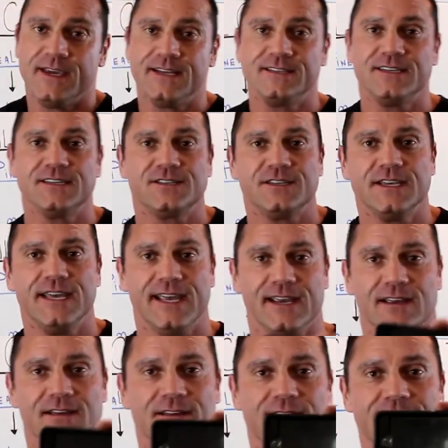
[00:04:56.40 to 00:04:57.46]
It's this
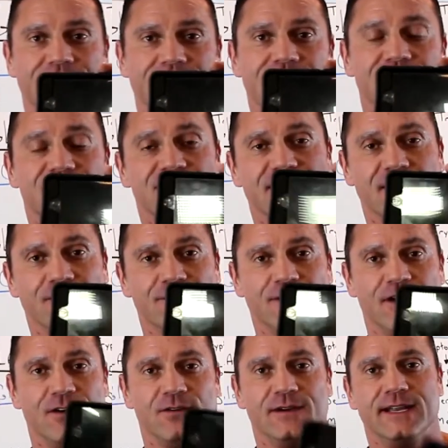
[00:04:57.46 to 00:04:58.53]
thing. It's your cell
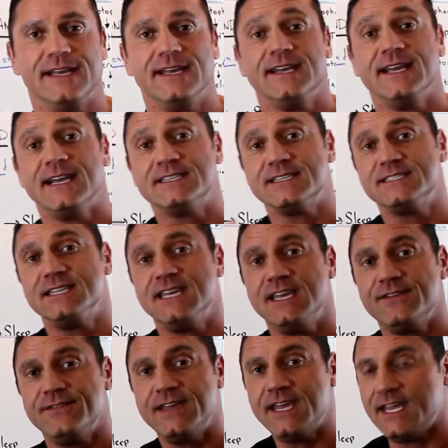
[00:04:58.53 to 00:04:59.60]
phone. It's a
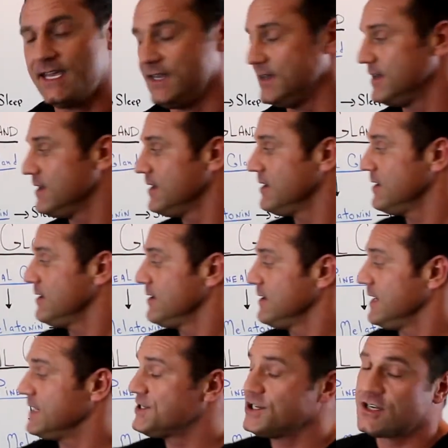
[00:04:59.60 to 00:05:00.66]
TV.
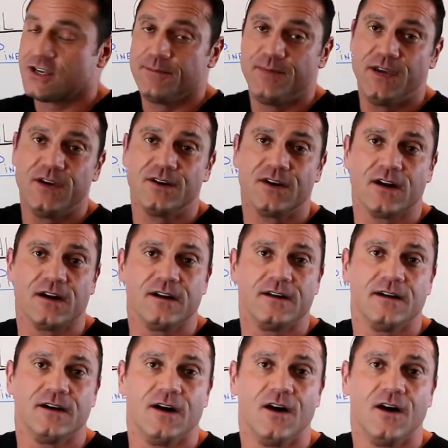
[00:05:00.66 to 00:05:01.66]
It's your computer.